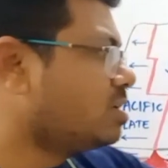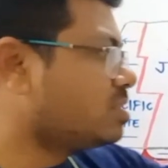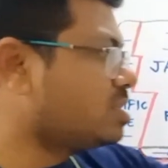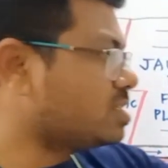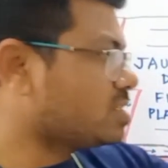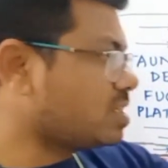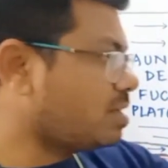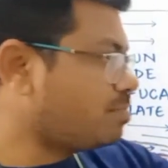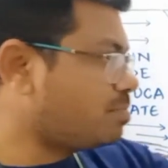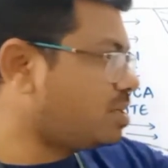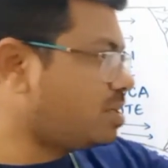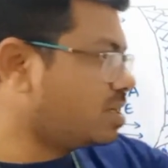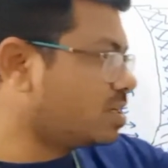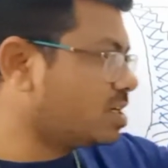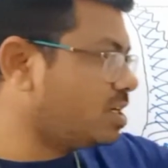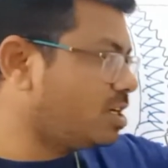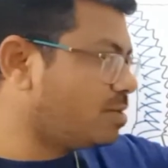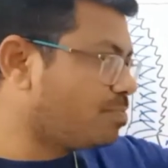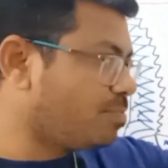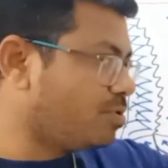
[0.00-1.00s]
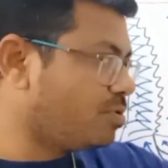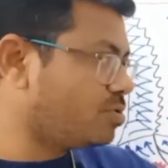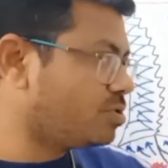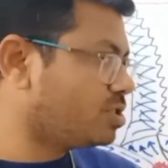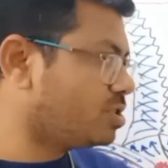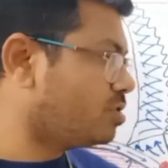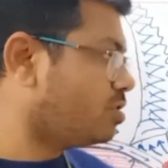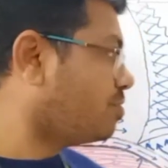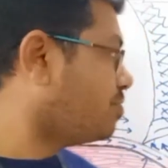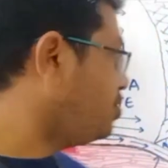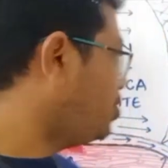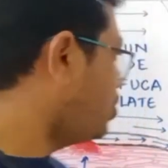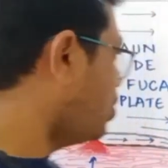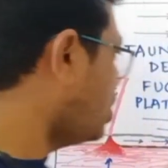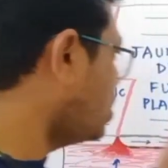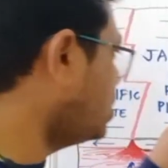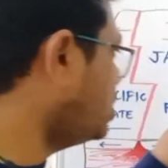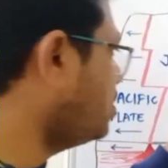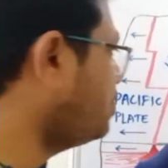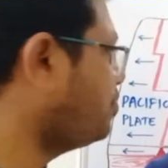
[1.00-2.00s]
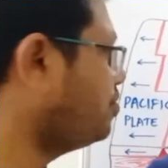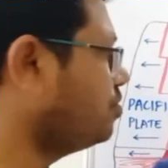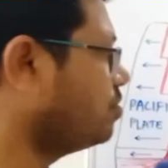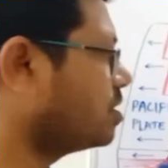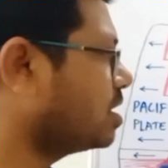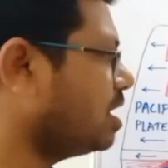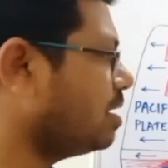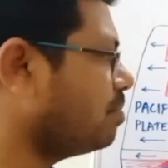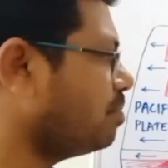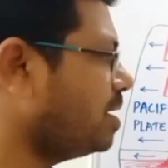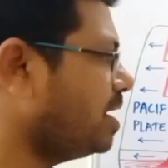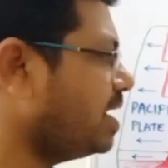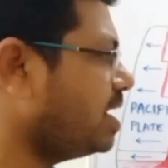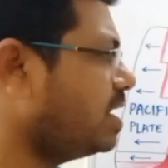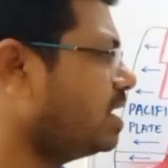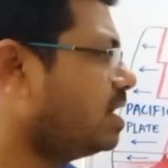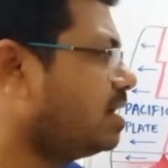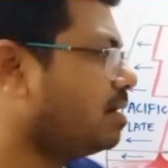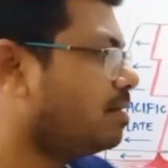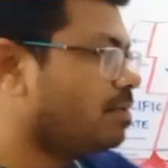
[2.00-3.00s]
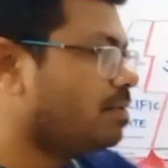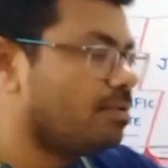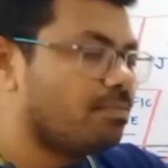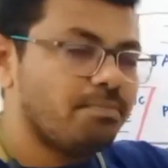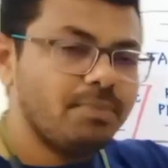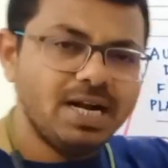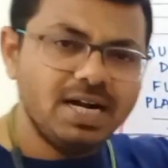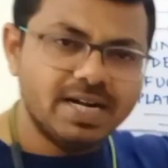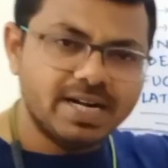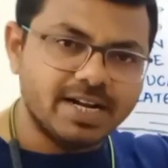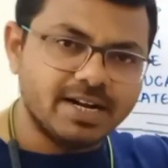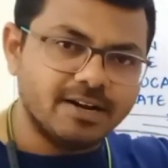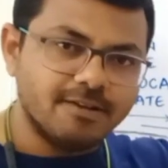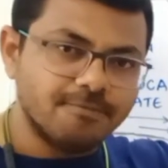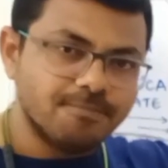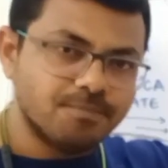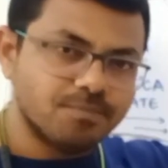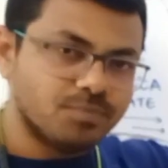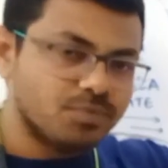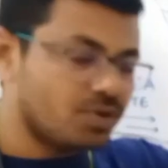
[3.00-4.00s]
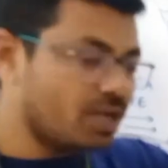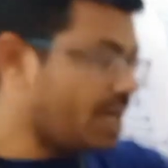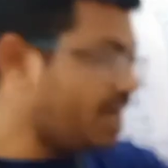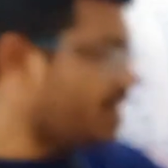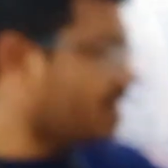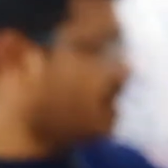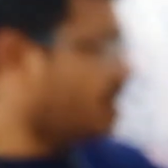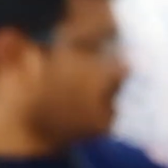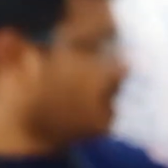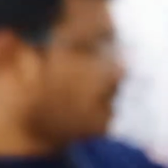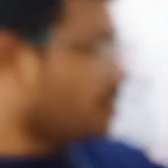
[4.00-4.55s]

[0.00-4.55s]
the subducted portion of Yuan-Di Fuca plate melted, right?